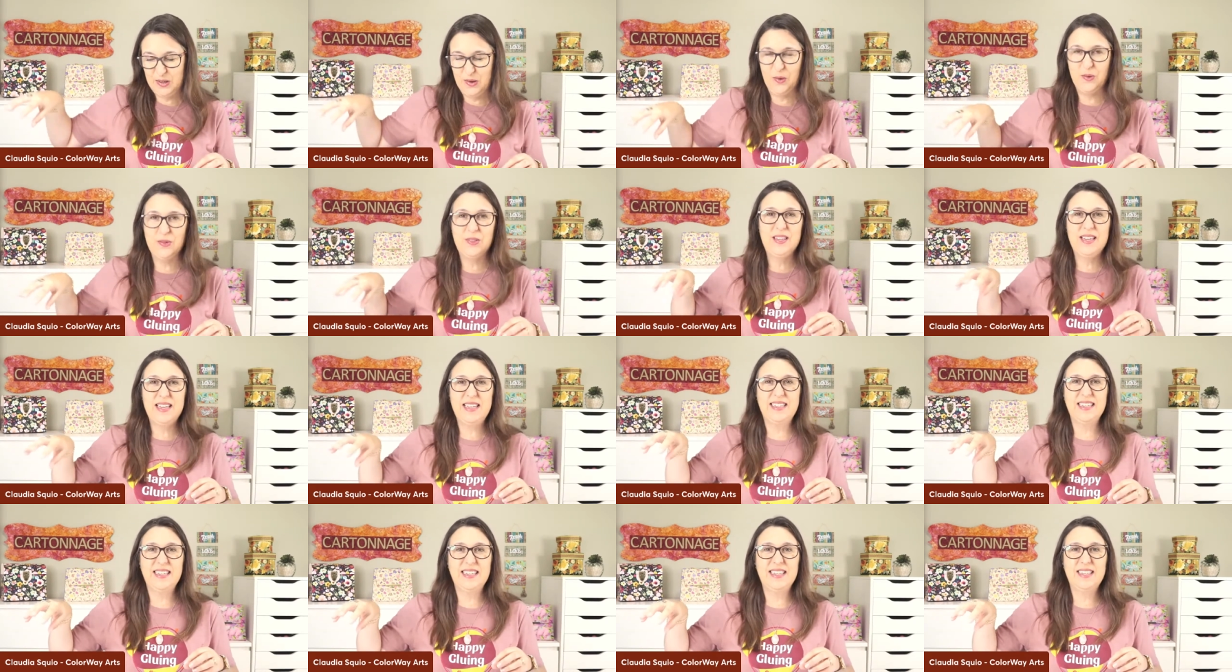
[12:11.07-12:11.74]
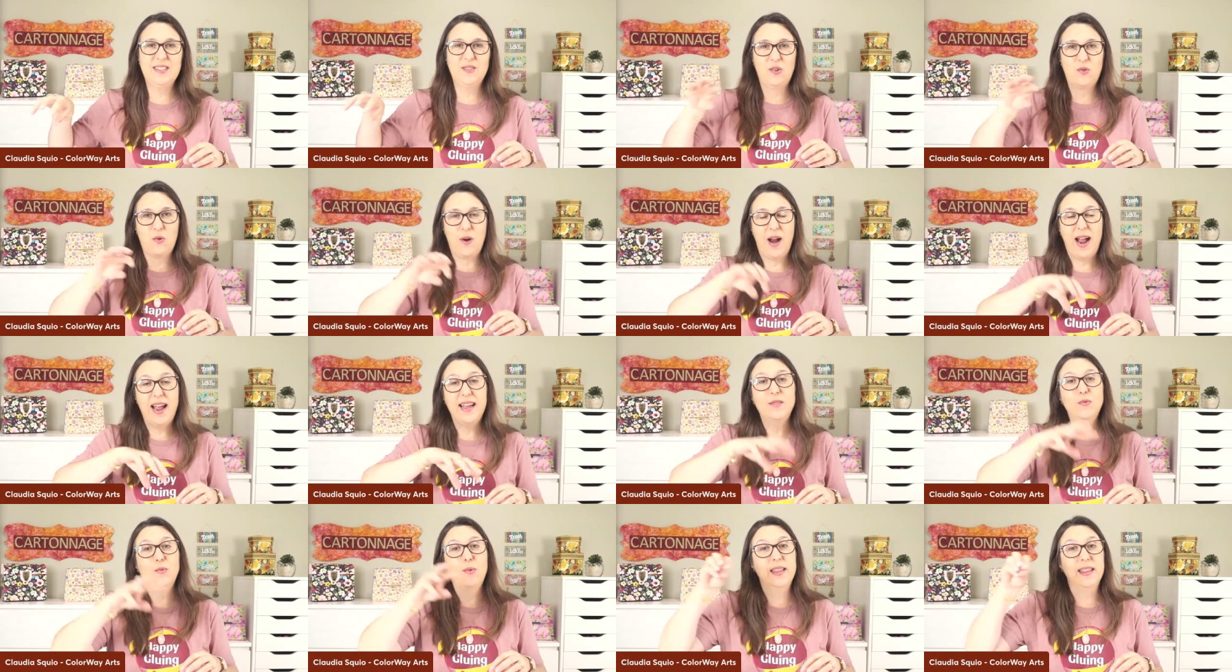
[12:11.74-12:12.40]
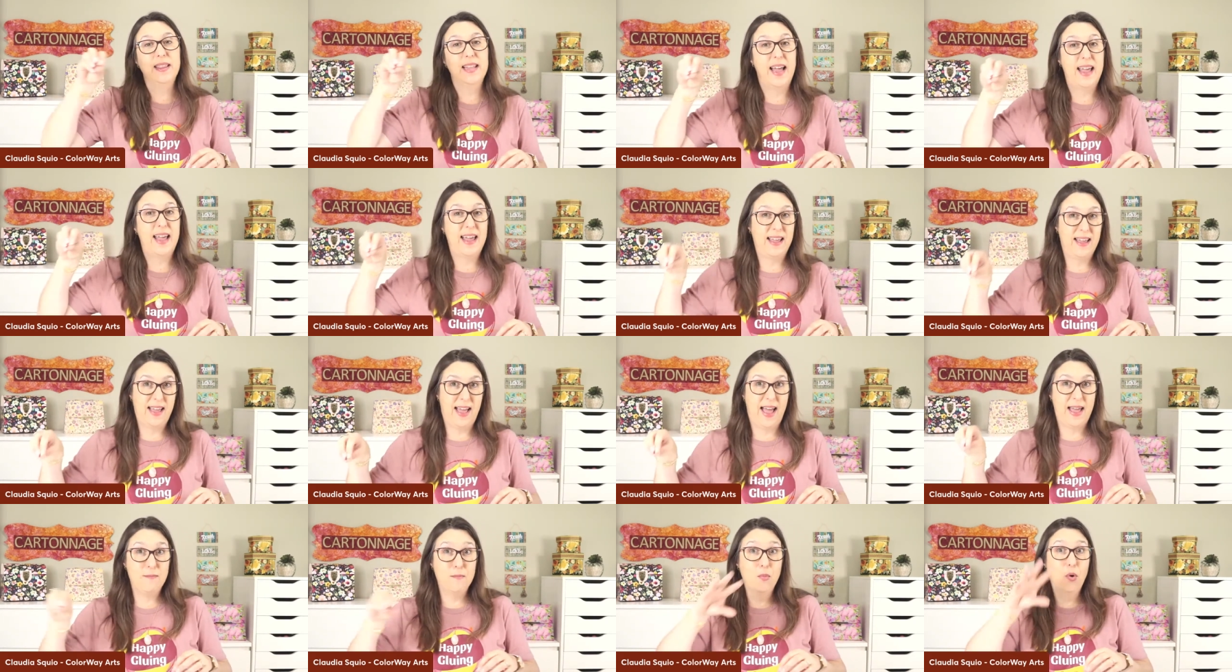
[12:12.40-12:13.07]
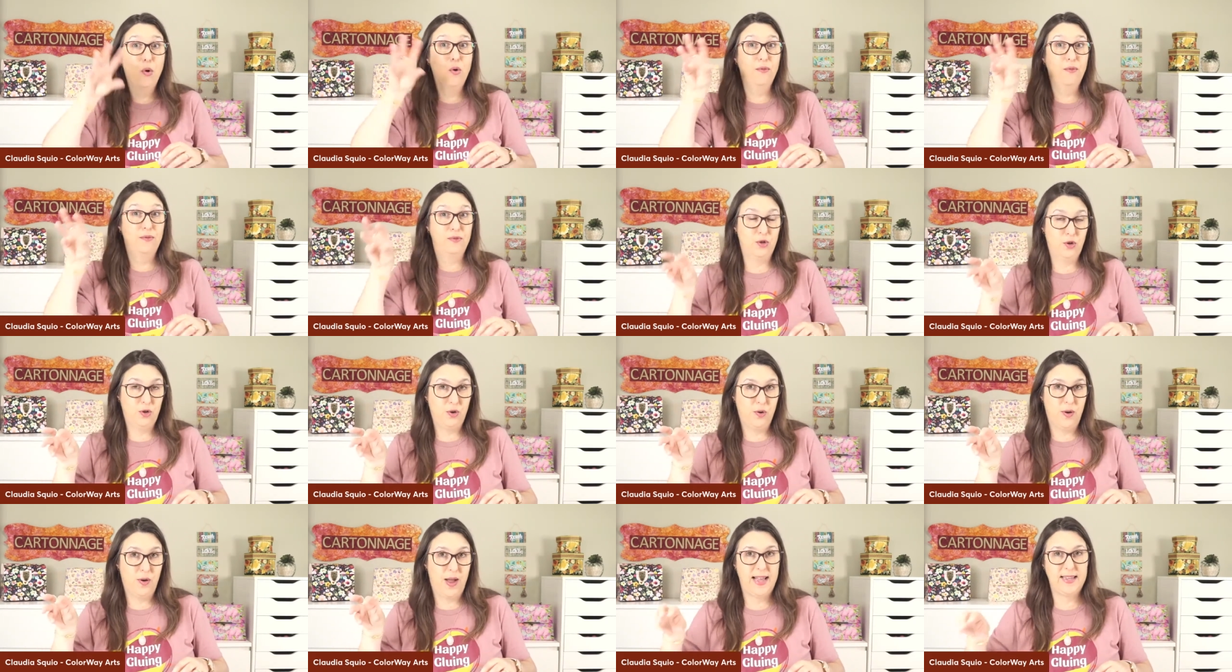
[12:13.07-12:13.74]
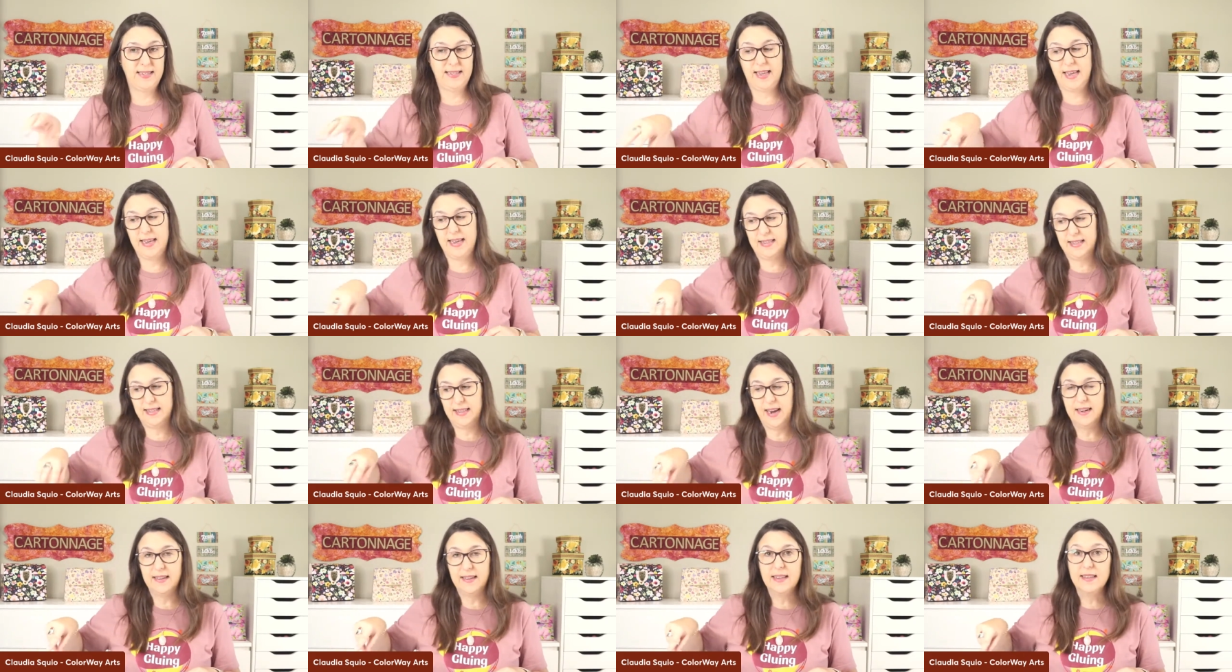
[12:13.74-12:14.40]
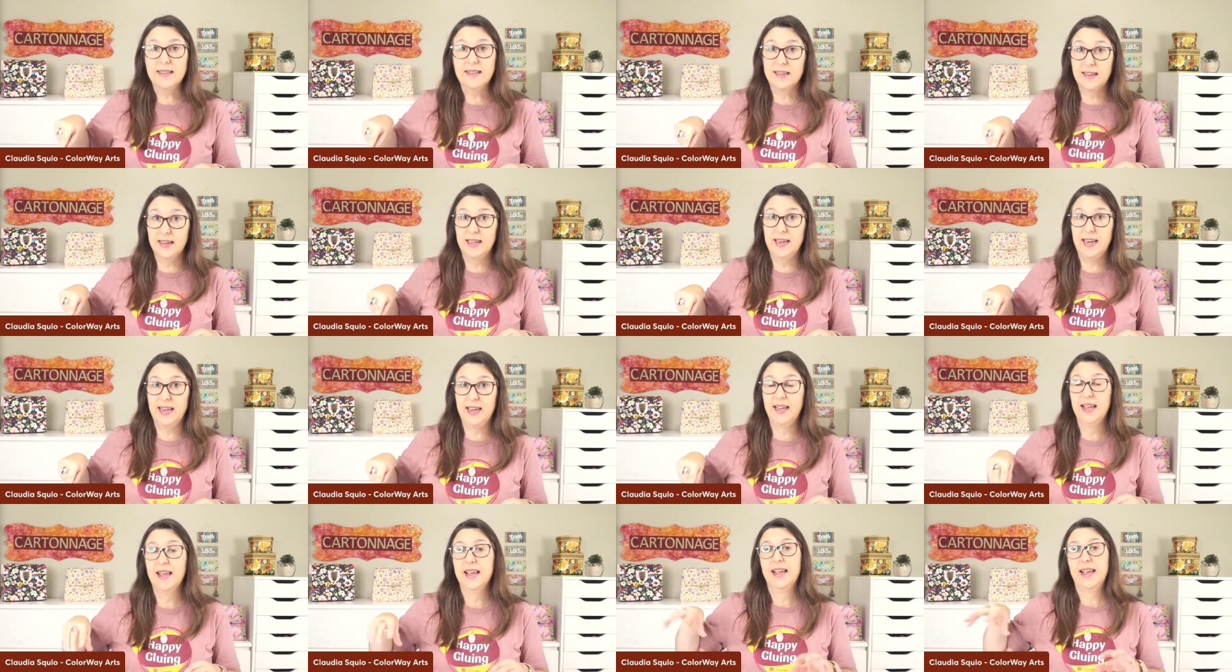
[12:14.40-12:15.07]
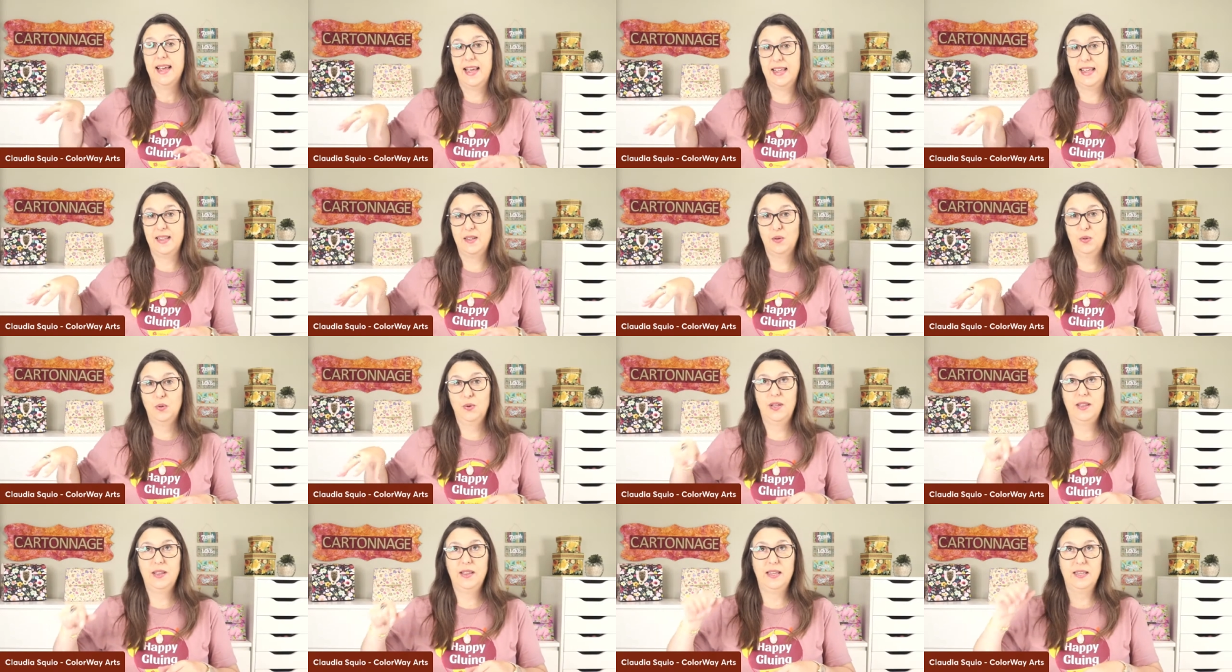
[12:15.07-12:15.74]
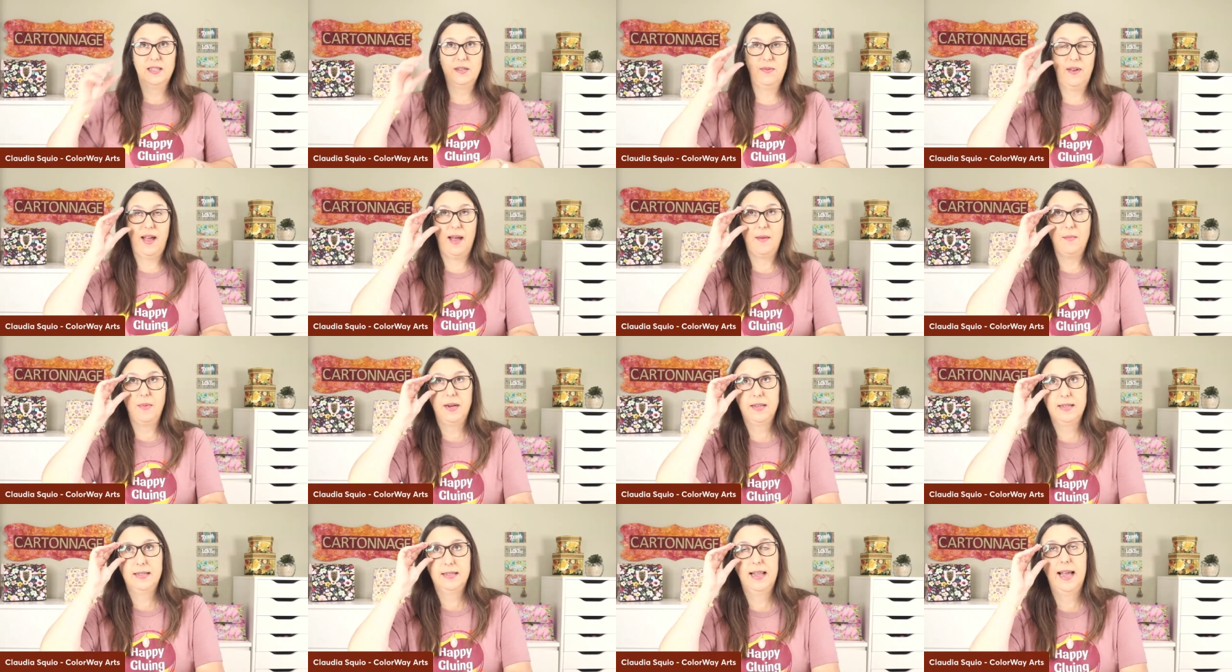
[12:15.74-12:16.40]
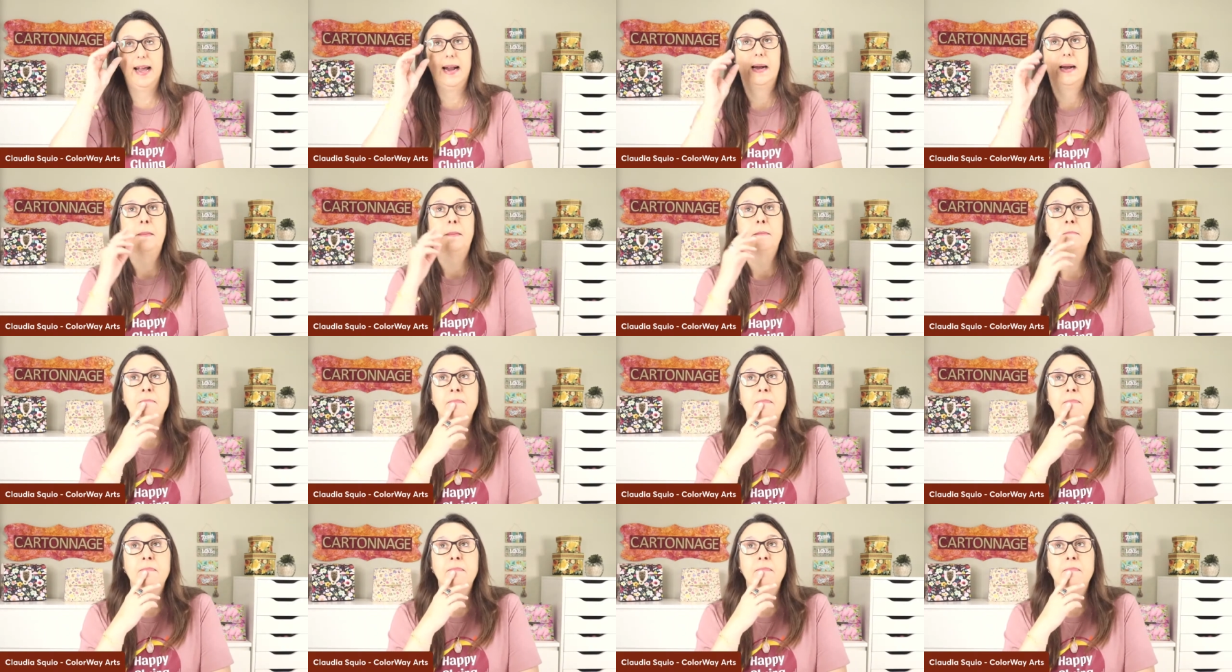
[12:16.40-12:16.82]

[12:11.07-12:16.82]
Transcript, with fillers: So this is right when I, I moved to US, I started cutting and gluing these fabrics there.